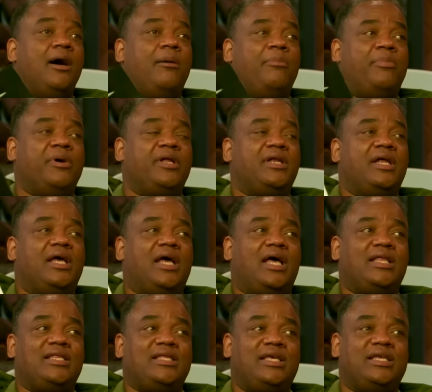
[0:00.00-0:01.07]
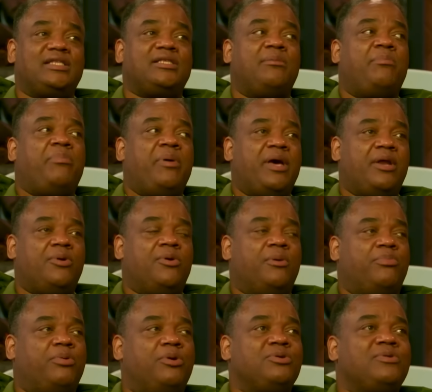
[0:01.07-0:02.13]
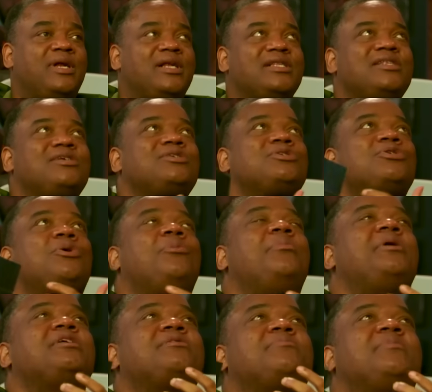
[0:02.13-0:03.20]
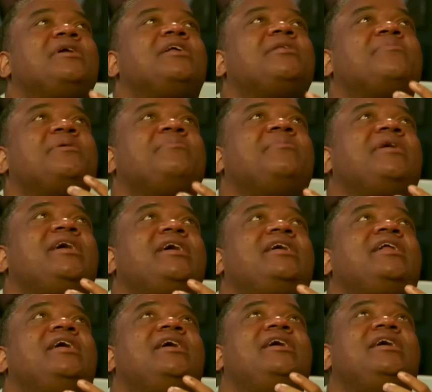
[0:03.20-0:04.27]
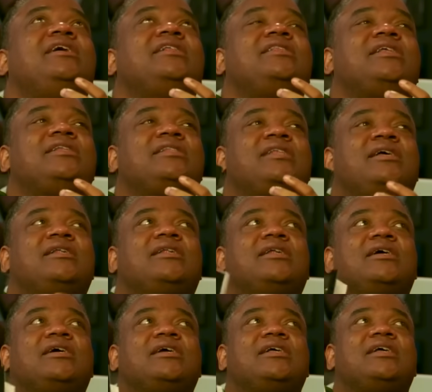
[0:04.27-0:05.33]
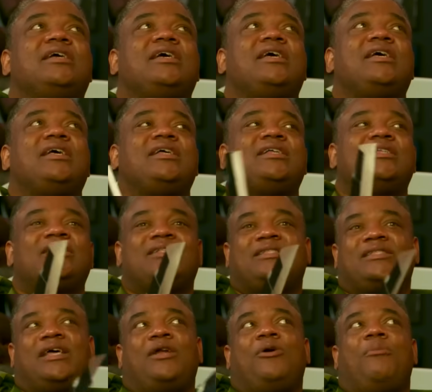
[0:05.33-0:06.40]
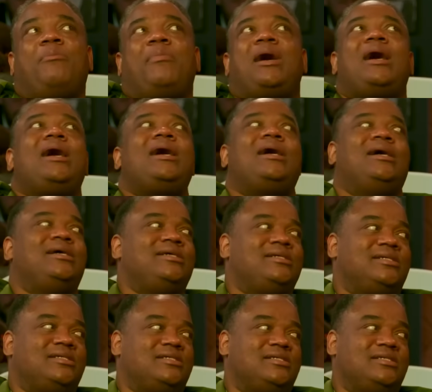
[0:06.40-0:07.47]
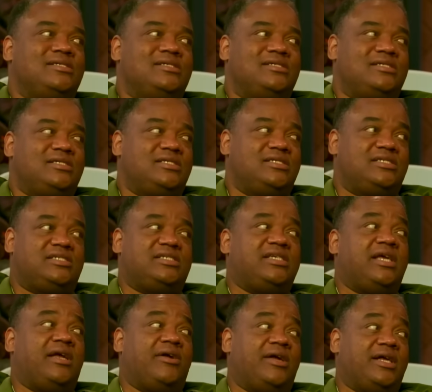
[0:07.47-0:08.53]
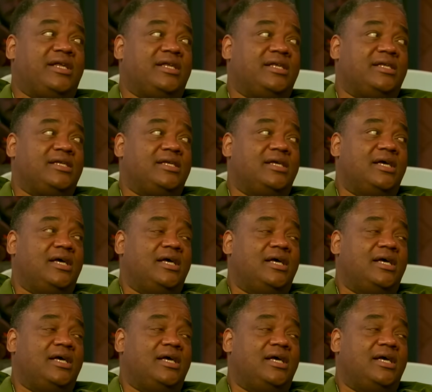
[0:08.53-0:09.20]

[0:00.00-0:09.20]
but it's a better approach, right? There's so much money to be made that they don't mind sharing it.